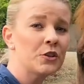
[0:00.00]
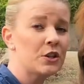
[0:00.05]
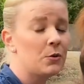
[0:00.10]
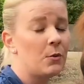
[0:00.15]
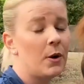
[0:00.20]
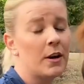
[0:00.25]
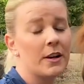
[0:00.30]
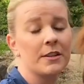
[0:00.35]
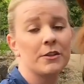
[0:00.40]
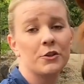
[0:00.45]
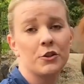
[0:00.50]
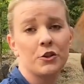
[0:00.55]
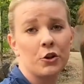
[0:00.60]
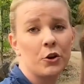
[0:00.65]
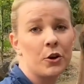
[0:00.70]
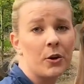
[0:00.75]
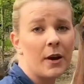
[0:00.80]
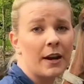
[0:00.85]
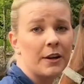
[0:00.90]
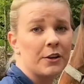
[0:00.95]
you want us to show
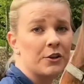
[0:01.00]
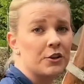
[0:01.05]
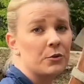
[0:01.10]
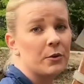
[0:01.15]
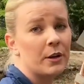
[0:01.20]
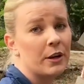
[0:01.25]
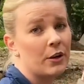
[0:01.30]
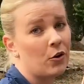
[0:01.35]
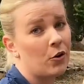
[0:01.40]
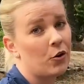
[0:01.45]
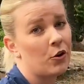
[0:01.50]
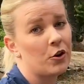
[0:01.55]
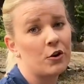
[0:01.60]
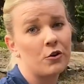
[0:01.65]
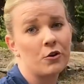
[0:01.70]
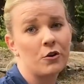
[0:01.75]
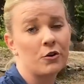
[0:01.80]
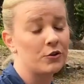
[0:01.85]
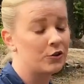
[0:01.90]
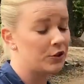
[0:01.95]
you how to do it, or
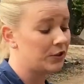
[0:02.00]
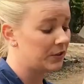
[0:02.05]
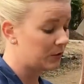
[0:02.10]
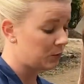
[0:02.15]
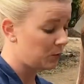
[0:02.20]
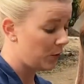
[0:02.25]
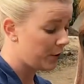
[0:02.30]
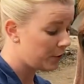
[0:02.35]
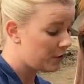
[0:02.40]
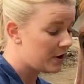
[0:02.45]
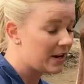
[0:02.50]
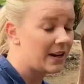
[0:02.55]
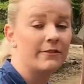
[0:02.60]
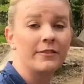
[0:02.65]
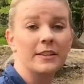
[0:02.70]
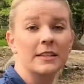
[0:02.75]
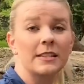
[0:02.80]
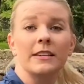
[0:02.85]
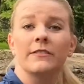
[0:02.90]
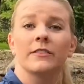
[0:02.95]
you're just wondering if
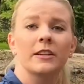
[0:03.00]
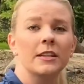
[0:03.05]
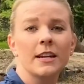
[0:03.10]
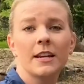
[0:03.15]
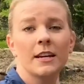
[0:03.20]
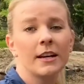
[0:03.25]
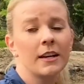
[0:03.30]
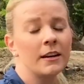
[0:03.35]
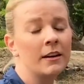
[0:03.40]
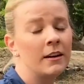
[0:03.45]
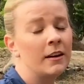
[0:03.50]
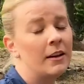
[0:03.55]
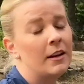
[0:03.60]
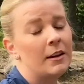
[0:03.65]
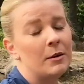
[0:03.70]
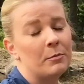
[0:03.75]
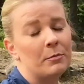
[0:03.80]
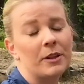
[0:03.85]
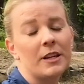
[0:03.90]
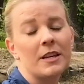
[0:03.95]
it's even needed,
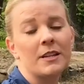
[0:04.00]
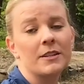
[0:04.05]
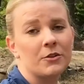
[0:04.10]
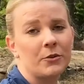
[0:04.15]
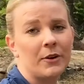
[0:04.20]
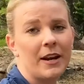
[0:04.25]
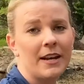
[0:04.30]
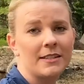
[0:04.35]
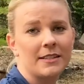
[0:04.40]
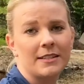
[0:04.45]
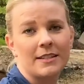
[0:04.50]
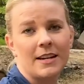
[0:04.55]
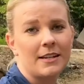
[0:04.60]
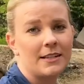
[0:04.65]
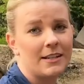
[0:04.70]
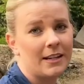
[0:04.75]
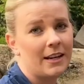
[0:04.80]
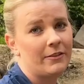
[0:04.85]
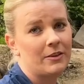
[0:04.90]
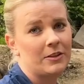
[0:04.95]
please don't hesitate
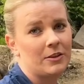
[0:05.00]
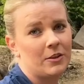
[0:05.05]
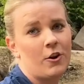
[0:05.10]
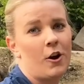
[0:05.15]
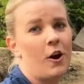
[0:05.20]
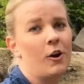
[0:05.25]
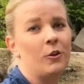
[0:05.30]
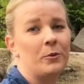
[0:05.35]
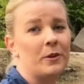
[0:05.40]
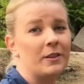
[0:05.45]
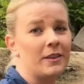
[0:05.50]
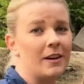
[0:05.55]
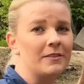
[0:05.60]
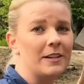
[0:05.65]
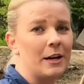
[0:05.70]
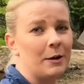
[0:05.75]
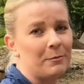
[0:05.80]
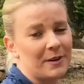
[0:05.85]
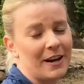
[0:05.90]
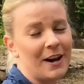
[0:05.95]
to give us a call. We'd love to
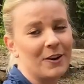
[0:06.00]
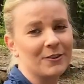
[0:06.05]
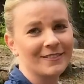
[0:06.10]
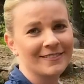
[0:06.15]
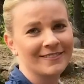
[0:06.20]
help you out.